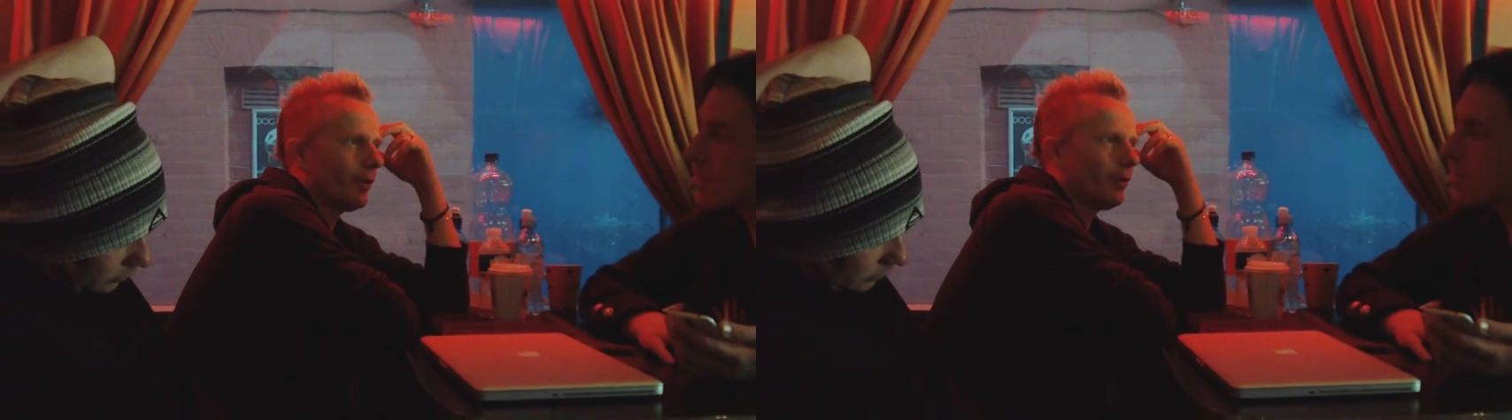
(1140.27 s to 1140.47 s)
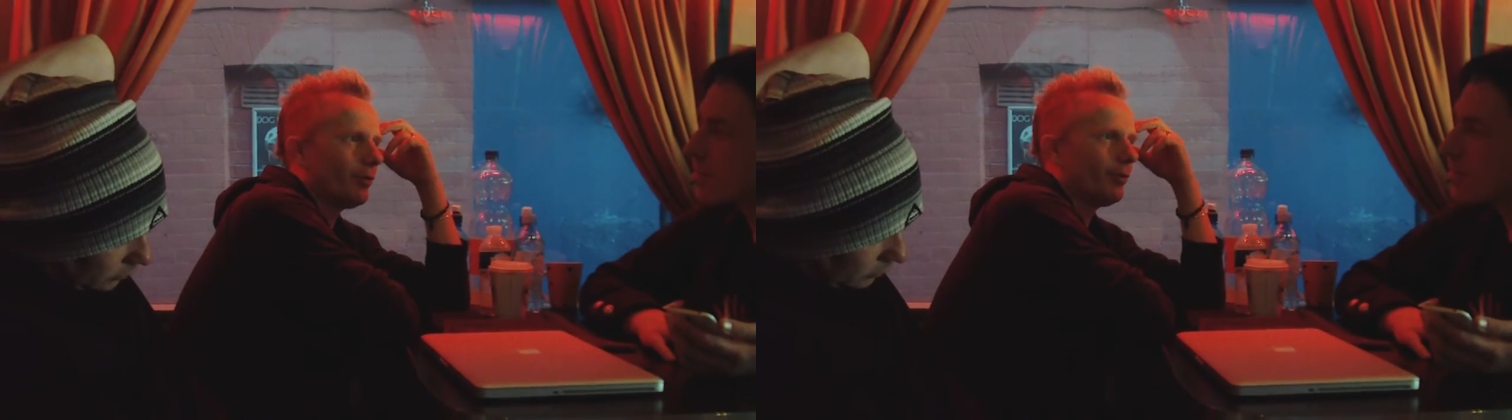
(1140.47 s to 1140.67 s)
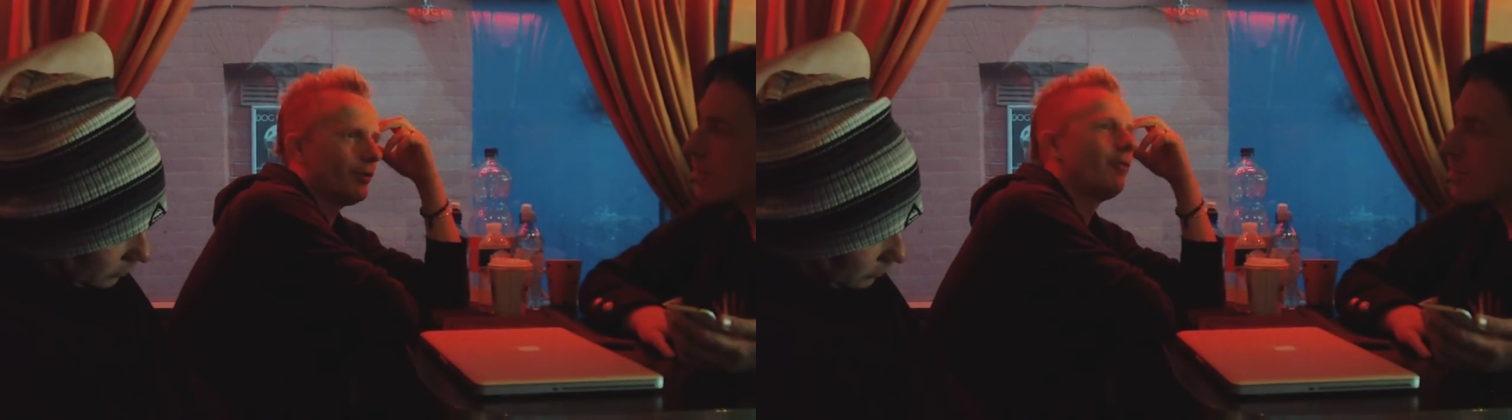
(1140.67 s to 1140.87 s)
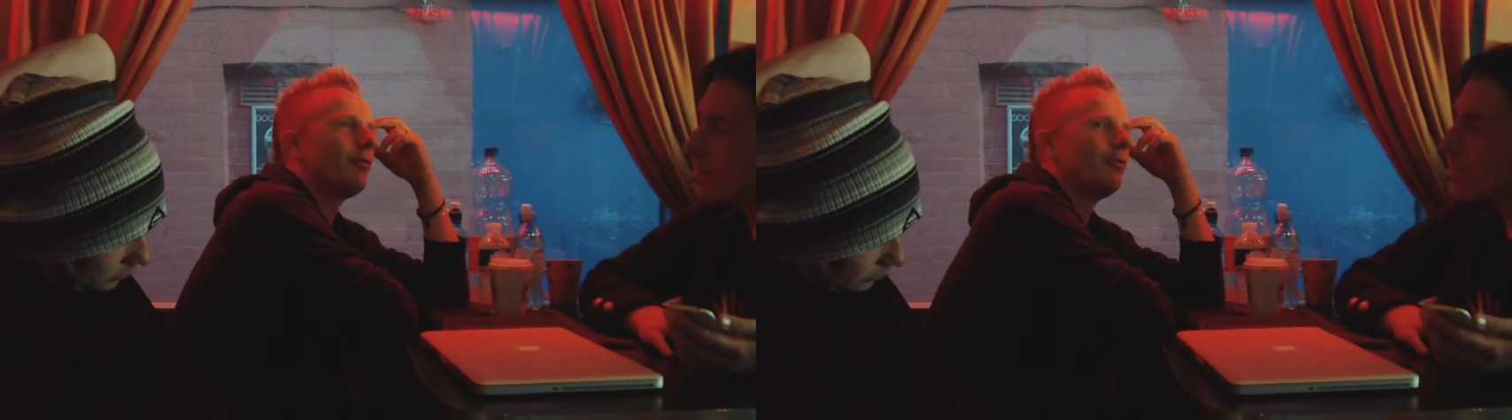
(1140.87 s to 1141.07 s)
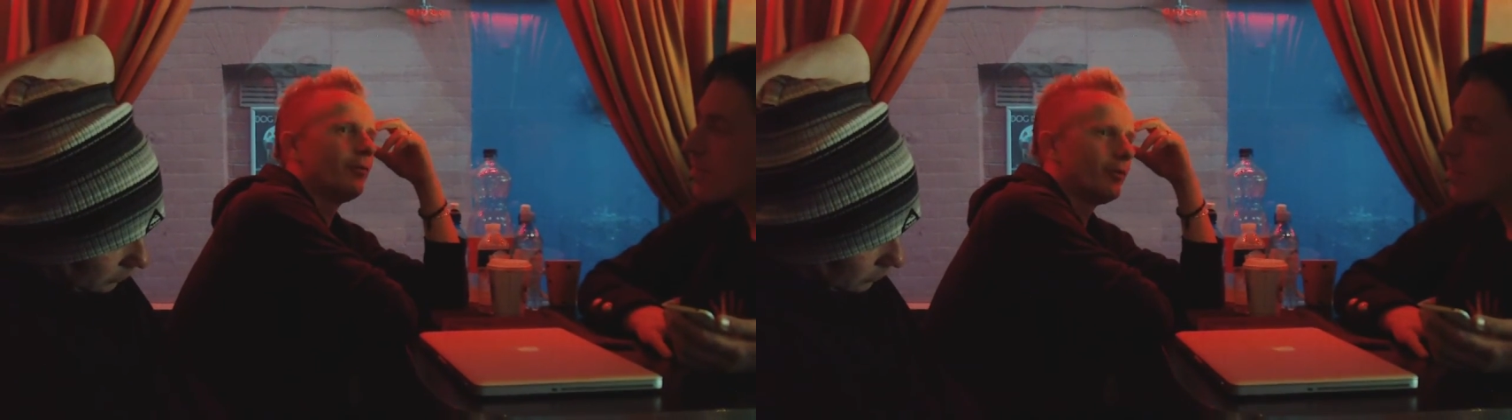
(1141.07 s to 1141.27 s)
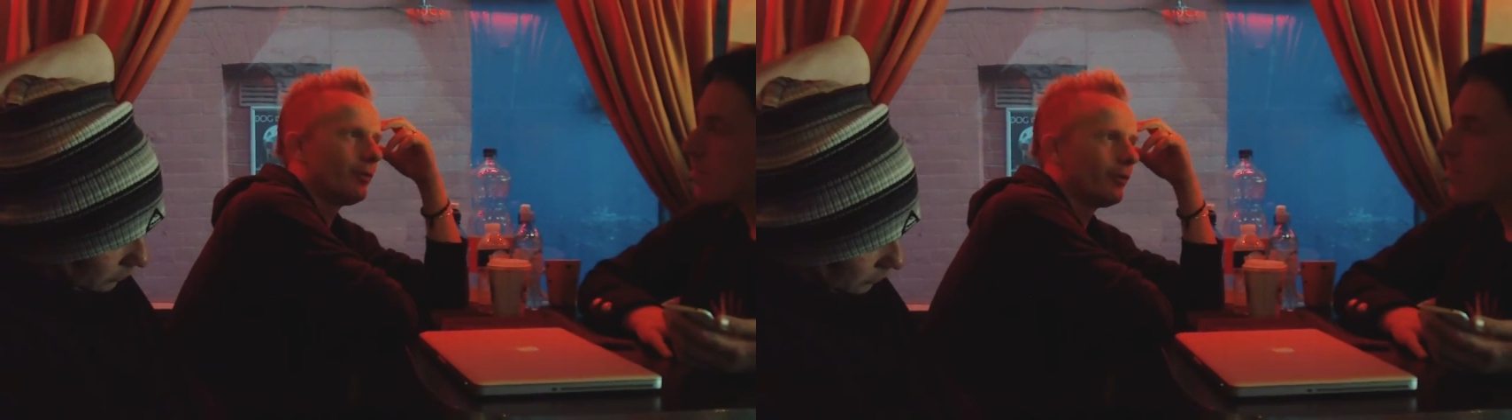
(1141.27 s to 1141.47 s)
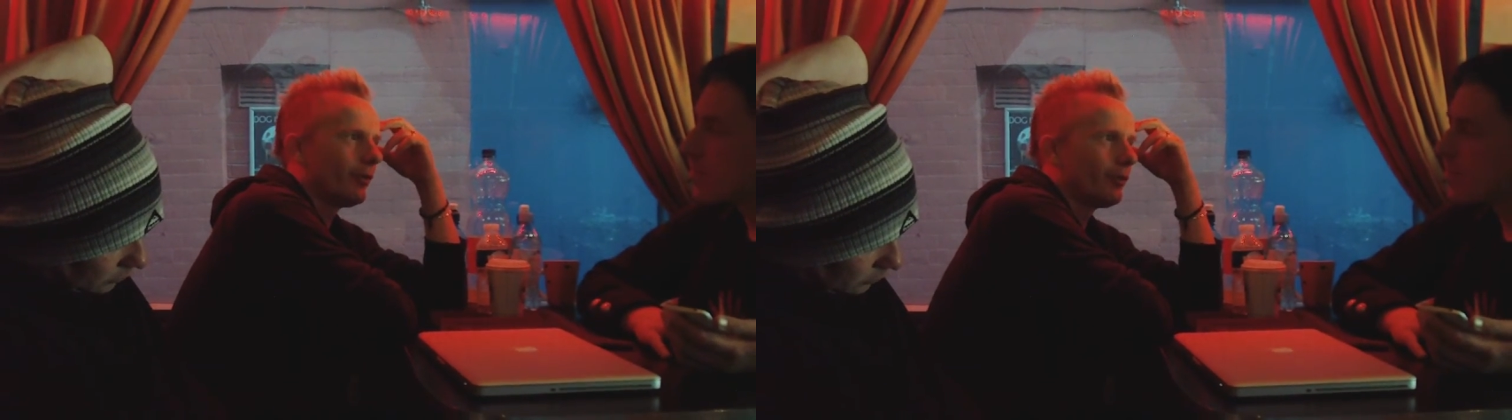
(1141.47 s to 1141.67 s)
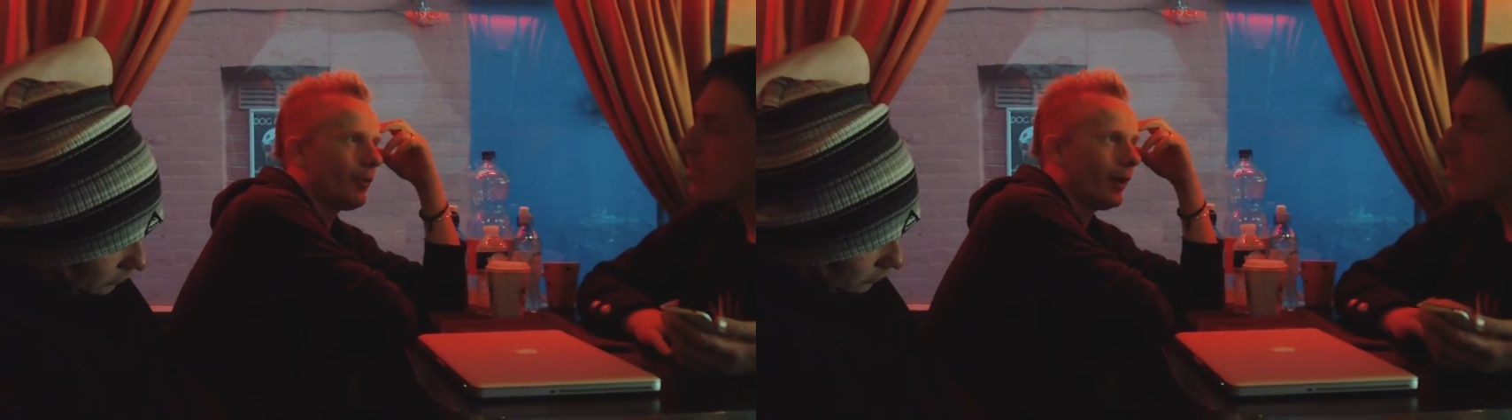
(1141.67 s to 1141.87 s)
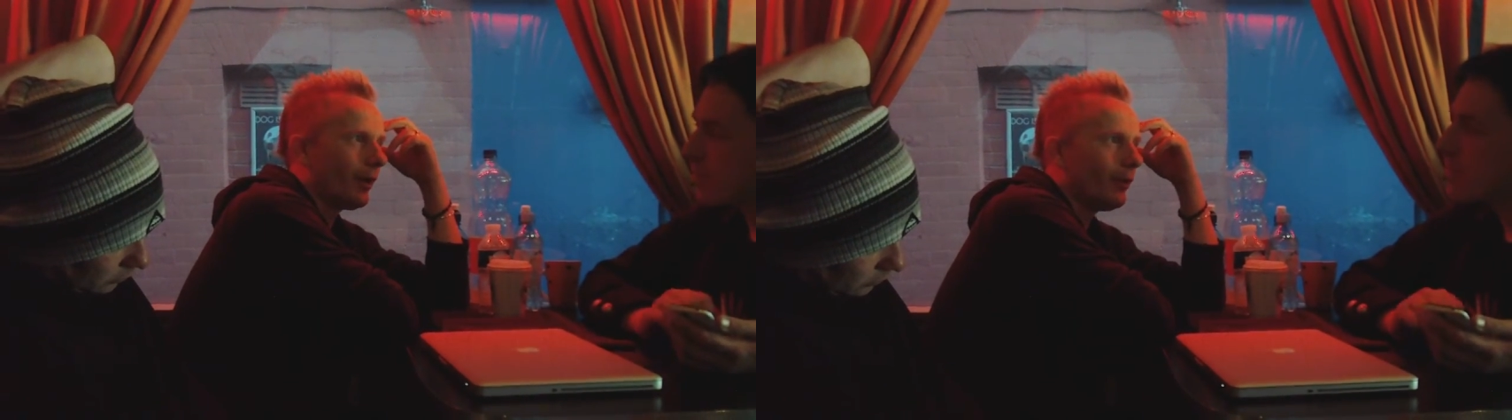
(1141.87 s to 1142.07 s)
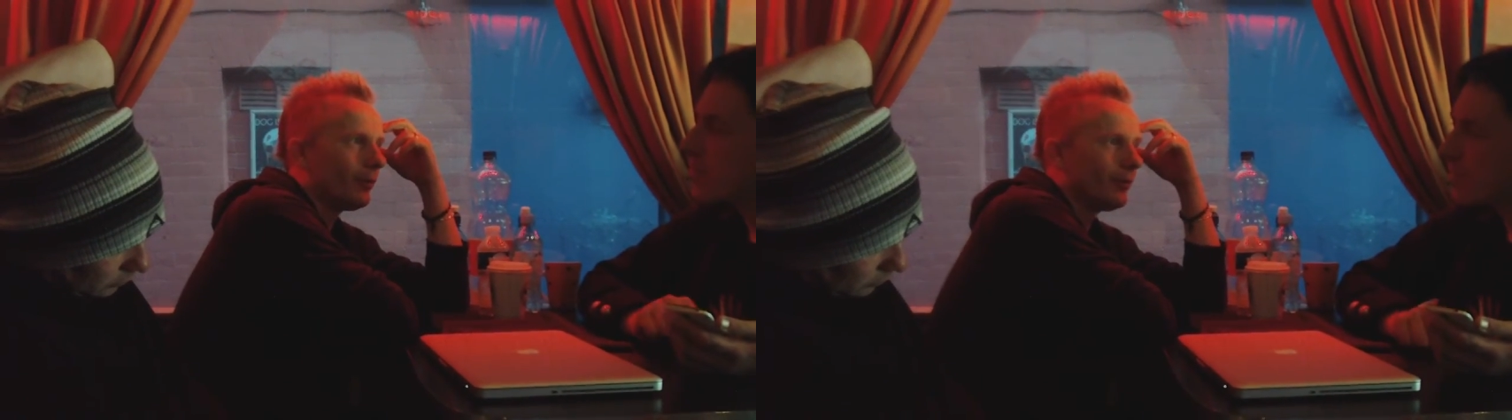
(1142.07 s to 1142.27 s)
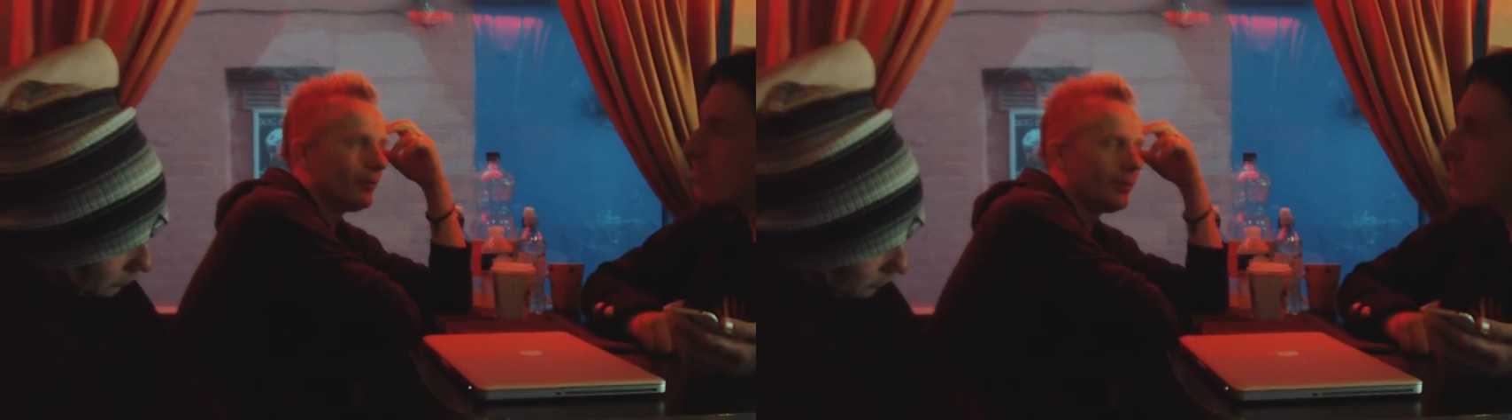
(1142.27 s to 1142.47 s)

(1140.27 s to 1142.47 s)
are quite difficult for those back home, you know